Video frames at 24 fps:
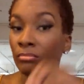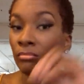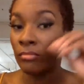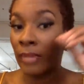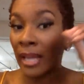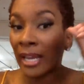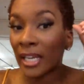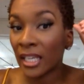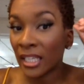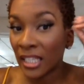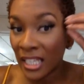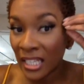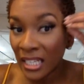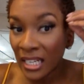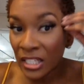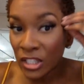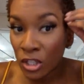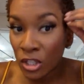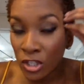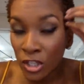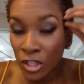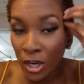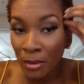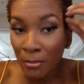like, get
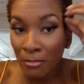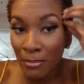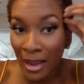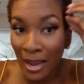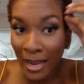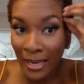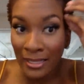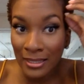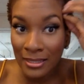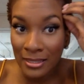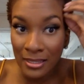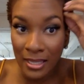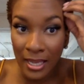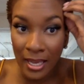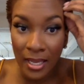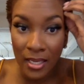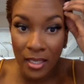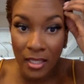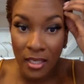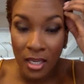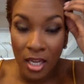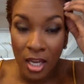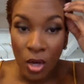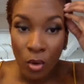into their mindset.
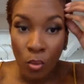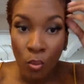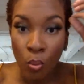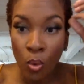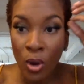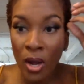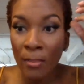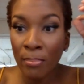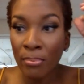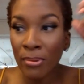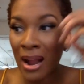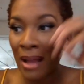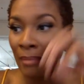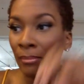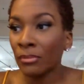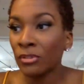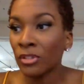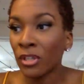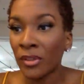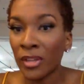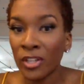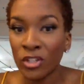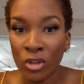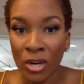What problems
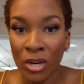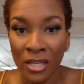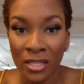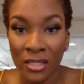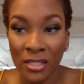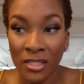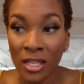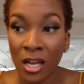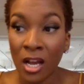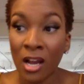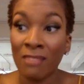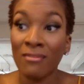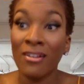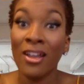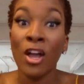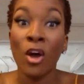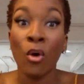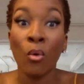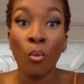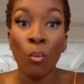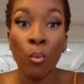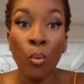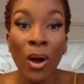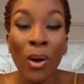are they trying to solve?
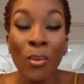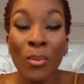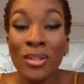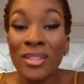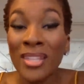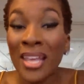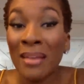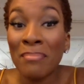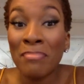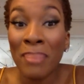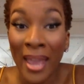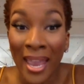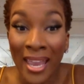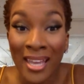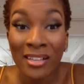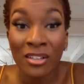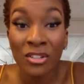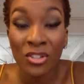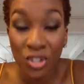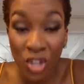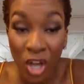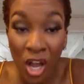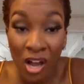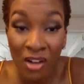What would they pay to
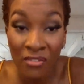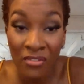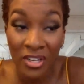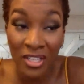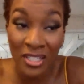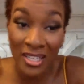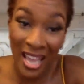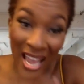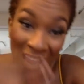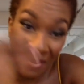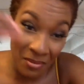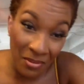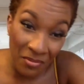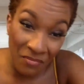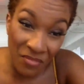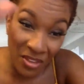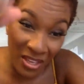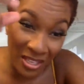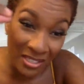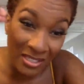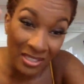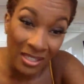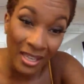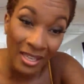solve it and have it
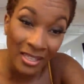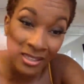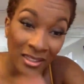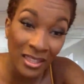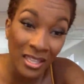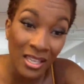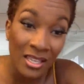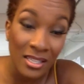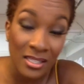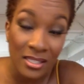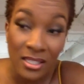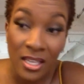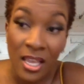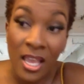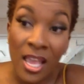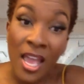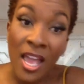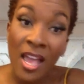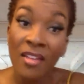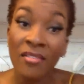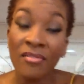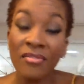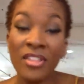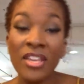fixed like this?
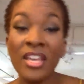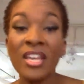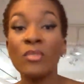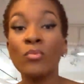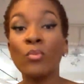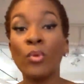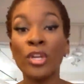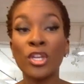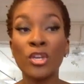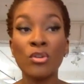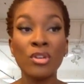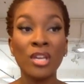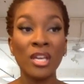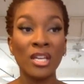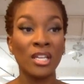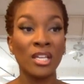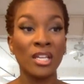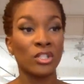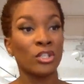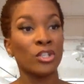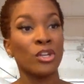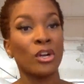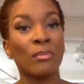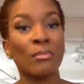And then when you get
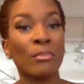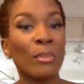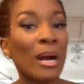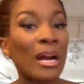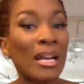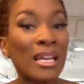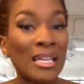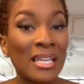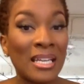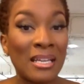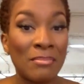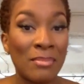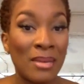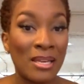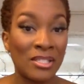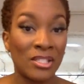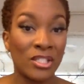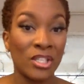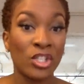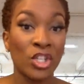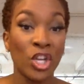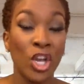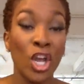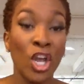into your marketing
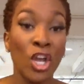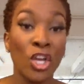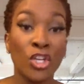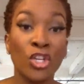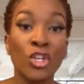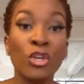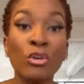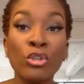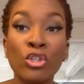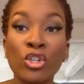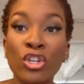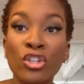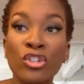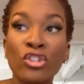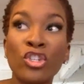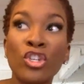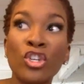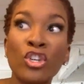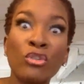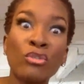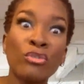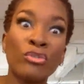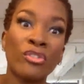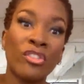message, you just
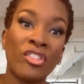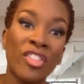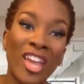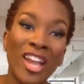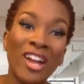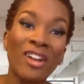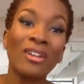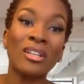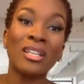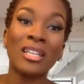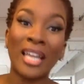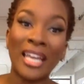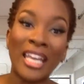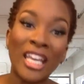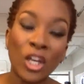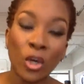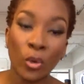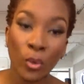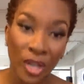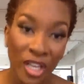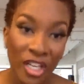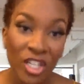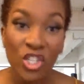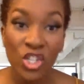use their
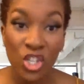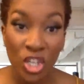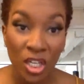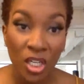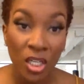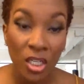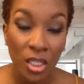language.